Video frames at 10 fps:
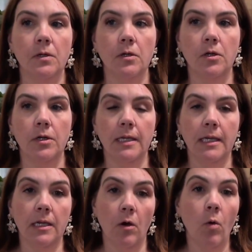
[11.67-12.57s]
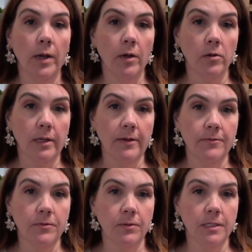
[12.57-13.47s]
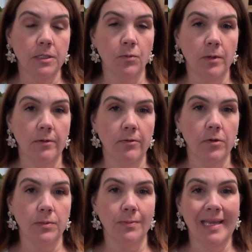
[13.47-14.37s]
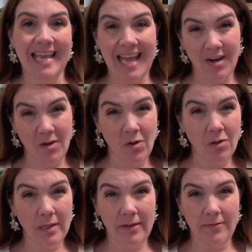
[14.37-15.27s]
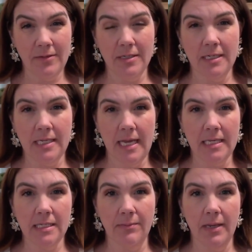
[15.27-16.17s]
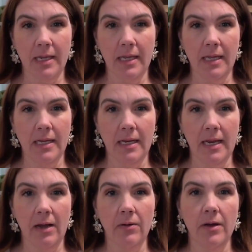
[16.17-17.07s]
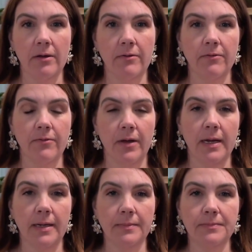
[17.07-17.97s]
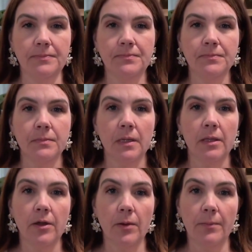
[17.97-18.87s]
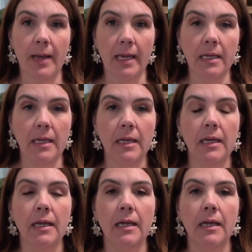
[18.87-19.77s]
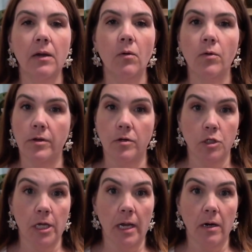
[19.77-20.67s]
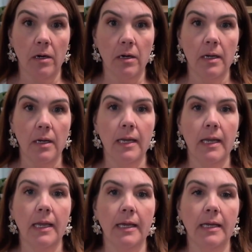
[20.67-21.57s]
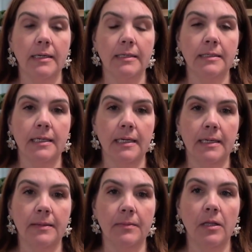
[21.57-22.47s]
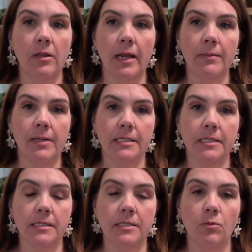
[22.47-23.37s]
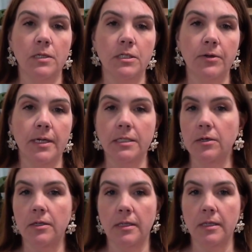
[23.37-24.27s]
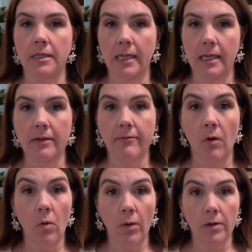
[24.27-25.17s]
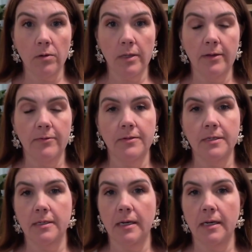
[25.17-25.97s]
could need a Hoyer lift, which is one of those mechanical lifts to take somebody in and out of their bed or their chair. And a lot of places, once you get to the need of a Hoyer lift,